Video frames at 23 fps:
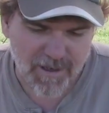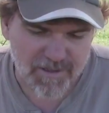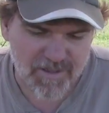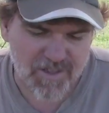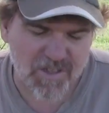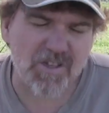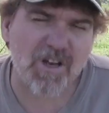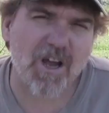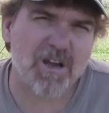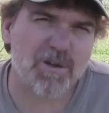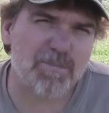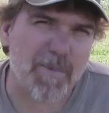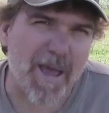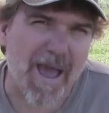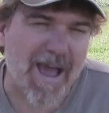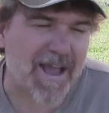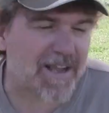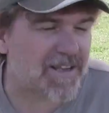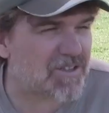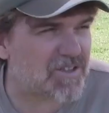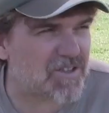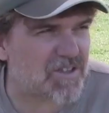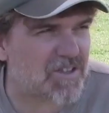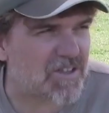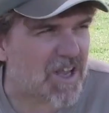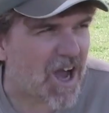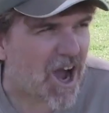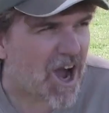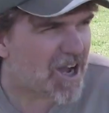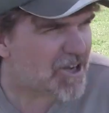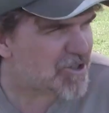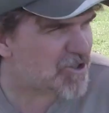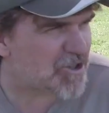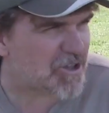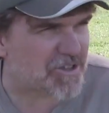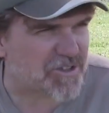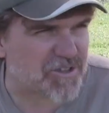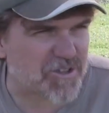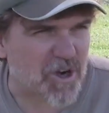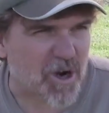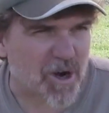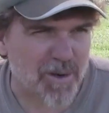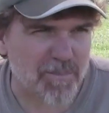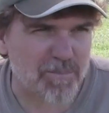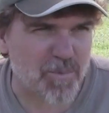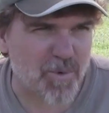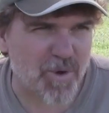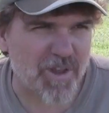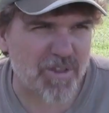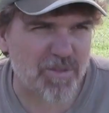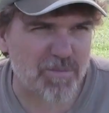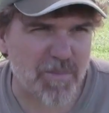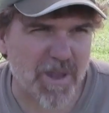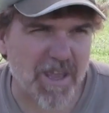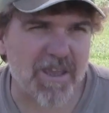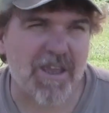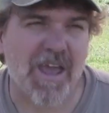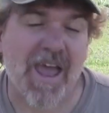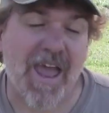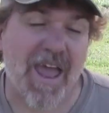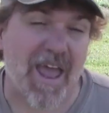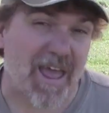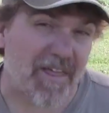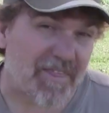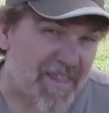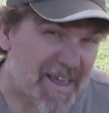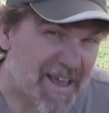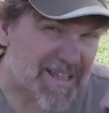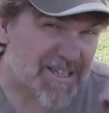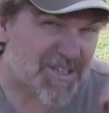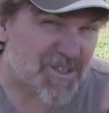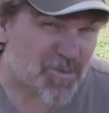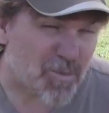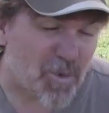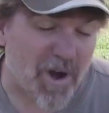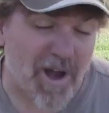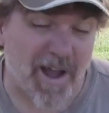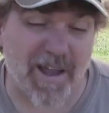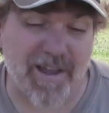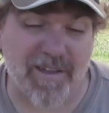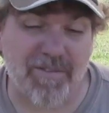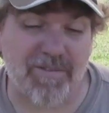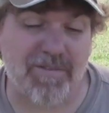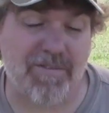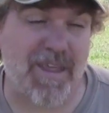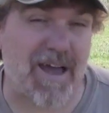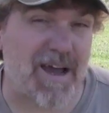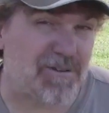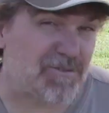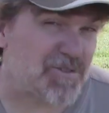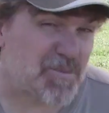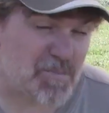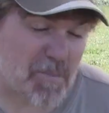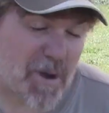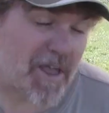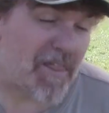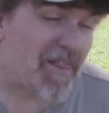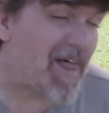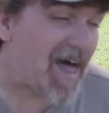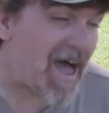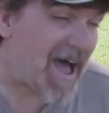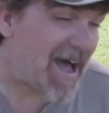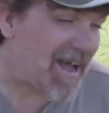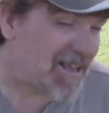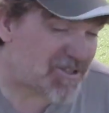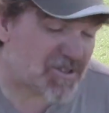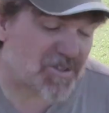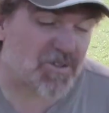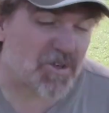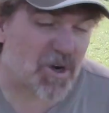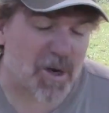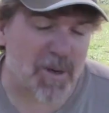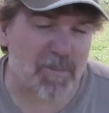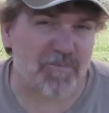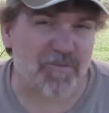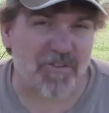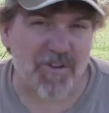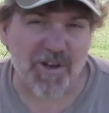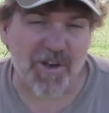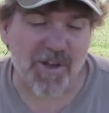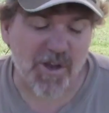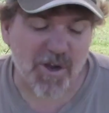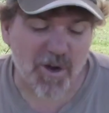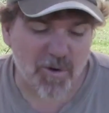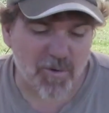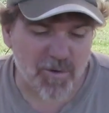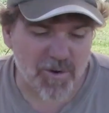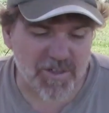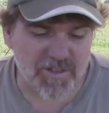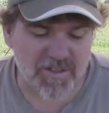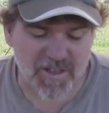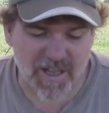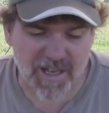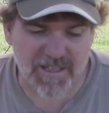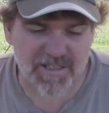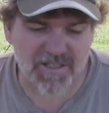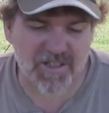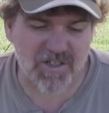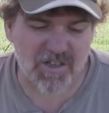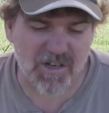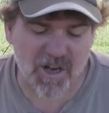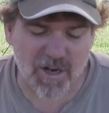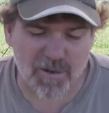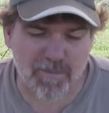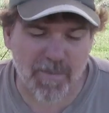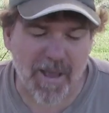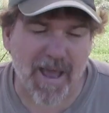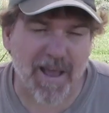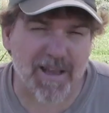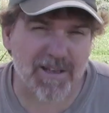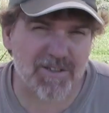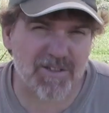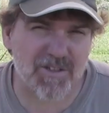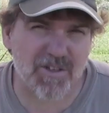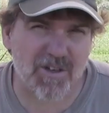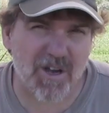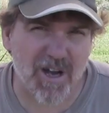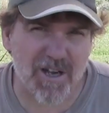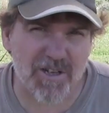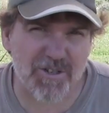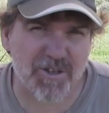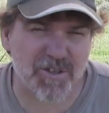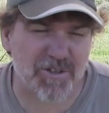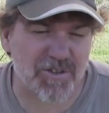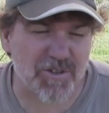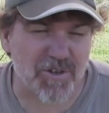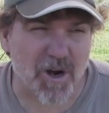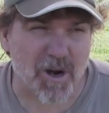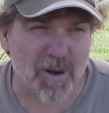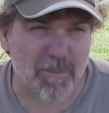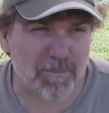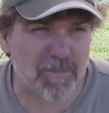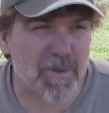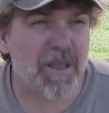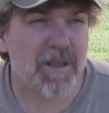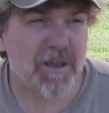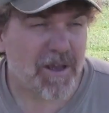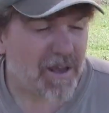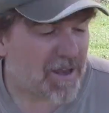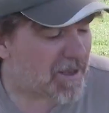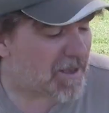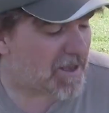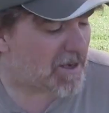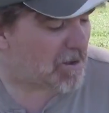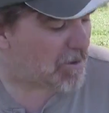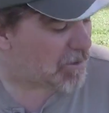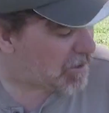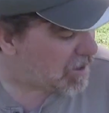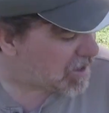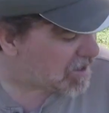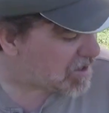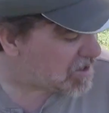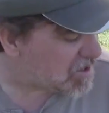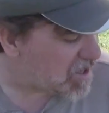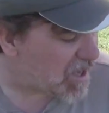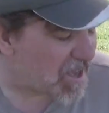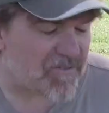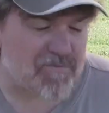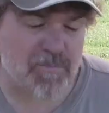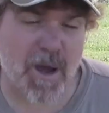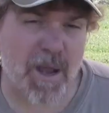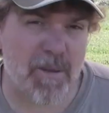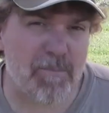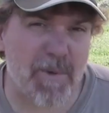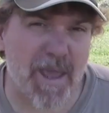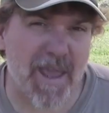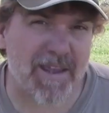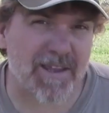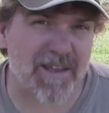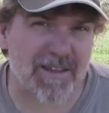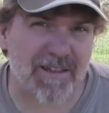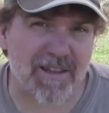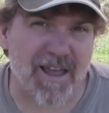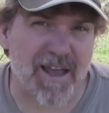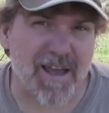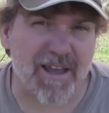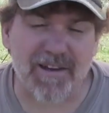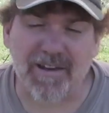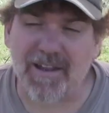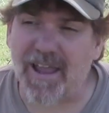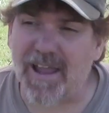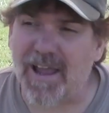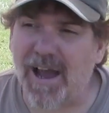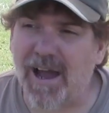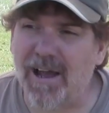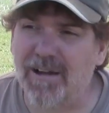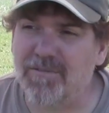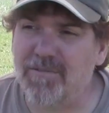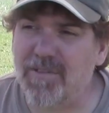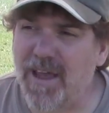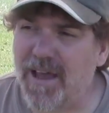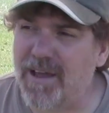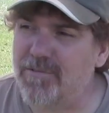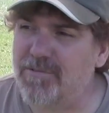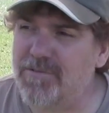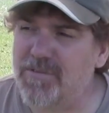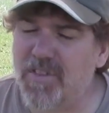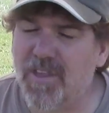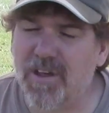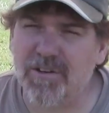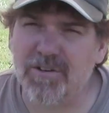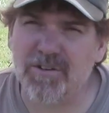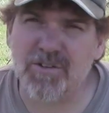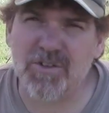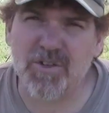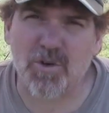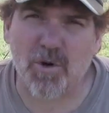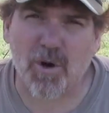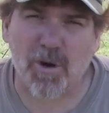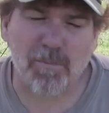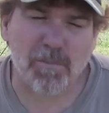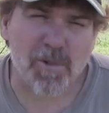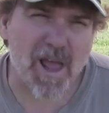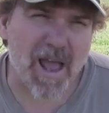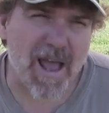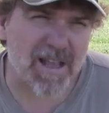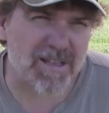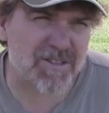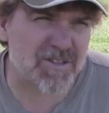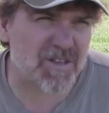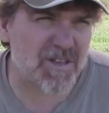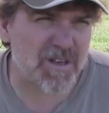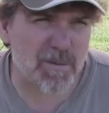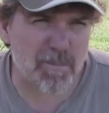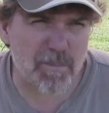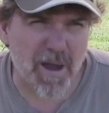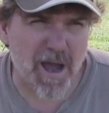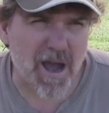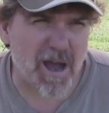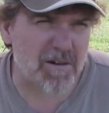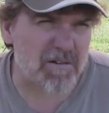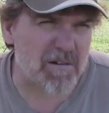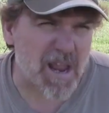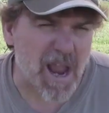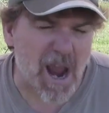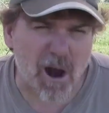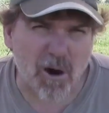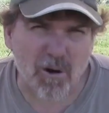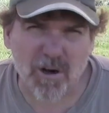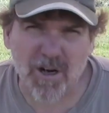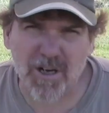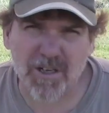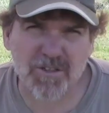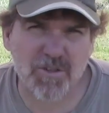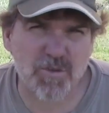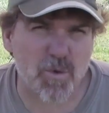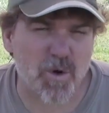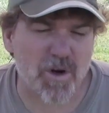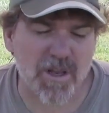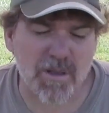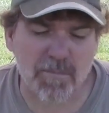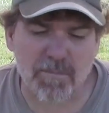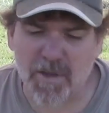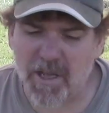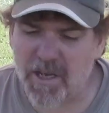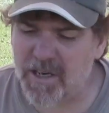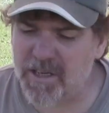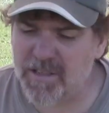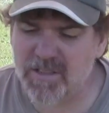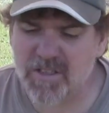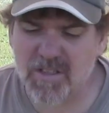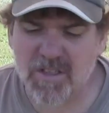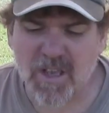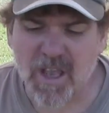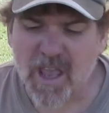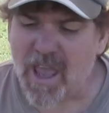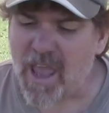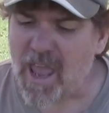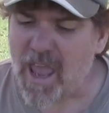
Snugpak Stasha tarp with me, and that's why that was my last tarp video, was that Snugpak Stasha tarp. You know, really saved my bacon that day. That thunderstorm lasted about an hour and 20 minutes,